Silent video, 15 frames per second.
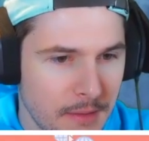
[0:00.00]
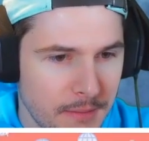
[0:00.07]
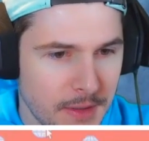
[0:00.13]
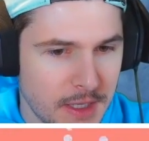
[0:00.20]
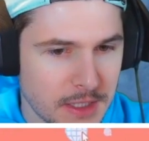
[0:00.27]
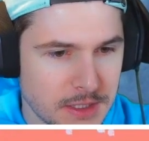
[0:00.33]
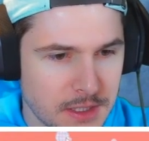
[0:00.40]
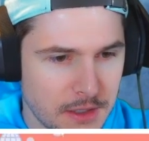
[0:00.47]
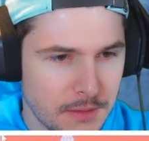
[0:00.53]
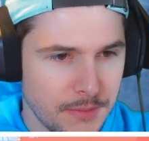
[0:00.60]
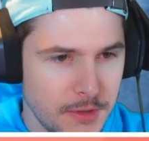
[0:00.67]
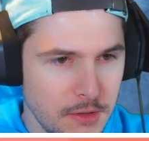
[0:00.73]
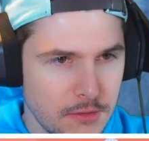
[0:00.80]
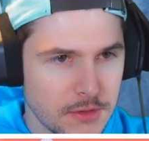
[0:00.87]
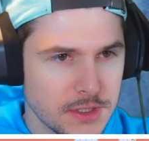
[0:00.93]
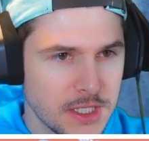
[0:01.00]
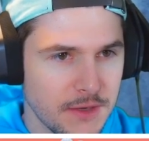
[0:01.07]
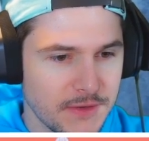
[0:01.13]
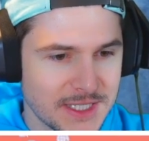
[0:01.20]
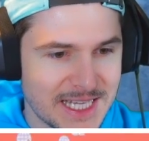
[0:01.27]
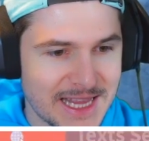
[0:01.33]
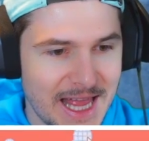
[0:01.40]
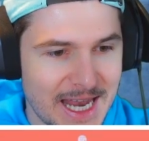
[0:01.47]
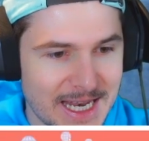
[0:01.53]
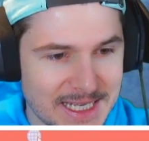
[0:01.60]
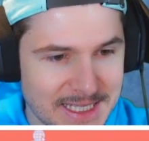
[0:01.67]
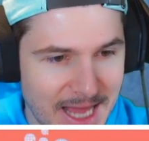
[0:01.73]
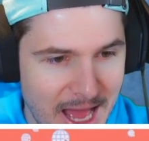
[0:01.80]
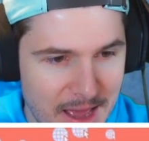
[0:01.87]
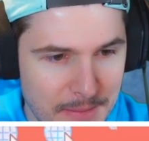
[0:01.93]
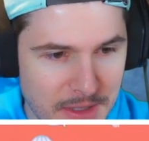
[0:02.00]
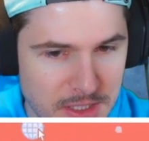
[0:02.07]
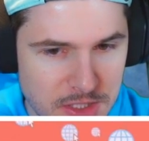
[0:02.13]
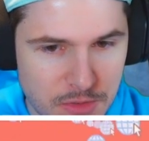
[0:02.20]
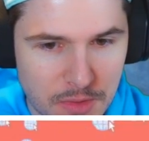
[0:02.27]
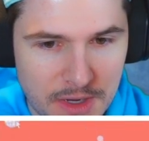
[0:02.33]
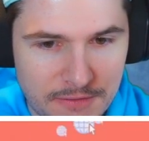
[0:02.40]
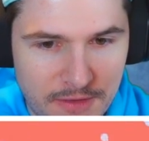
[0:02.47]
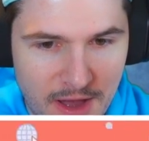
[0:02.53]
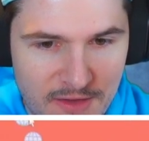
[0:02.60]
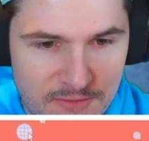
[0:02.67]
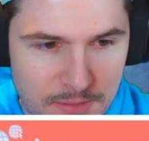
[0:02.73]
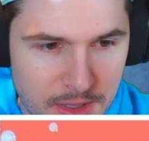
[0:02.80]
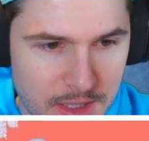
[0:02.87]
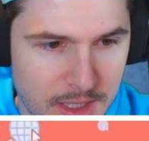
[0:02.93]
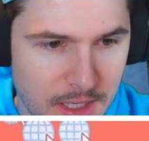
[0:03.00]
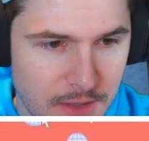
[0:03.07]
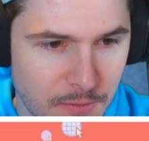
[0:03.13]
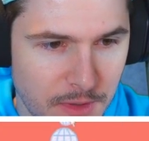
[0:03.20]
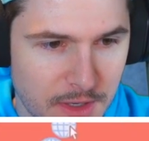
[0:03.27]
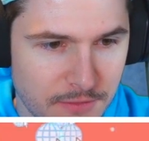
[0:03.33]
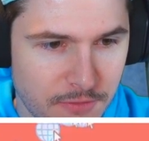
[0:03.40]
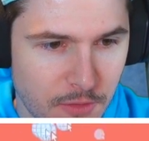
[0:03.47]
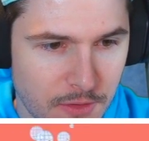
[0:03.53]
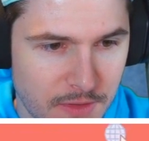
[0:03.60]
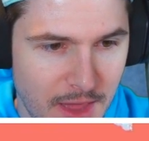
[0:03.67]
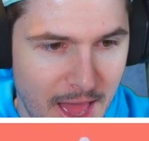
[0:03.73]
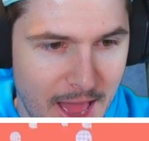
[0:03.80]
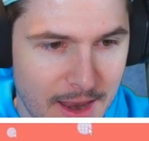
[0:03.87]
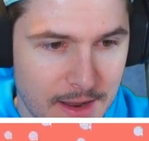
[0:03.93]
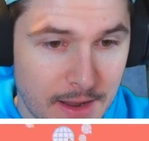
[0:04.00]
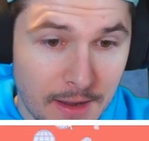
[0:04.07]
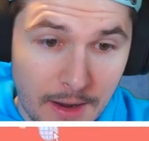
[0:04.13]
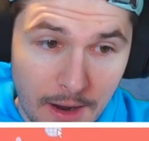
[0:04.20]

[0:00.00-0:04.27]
Because the computers give us a lot of diamonds. 25 million, we can afford that.